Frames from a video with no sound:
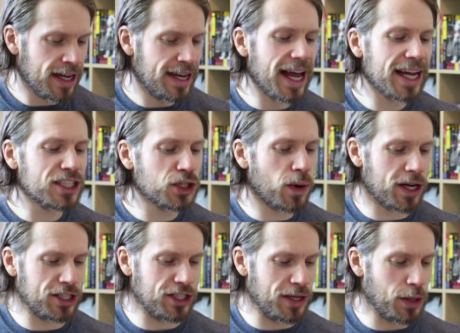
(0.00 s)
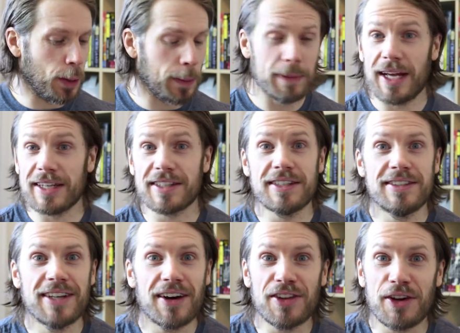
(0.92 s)
Next question is
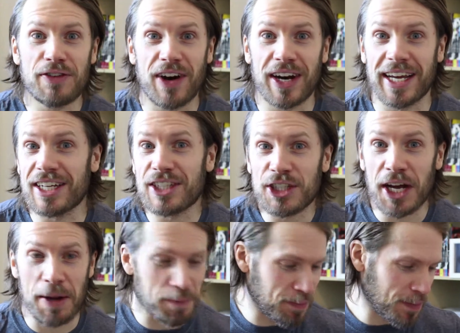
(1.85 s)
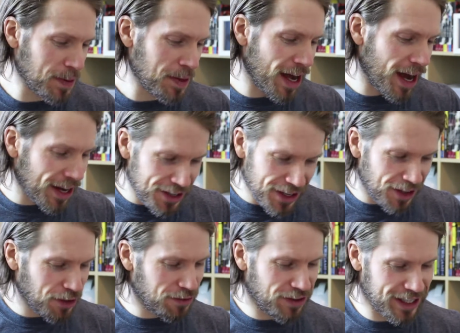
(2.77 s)
another fucking gem.
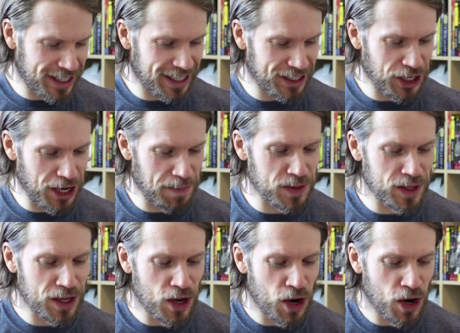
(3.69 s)
Another fucking gem.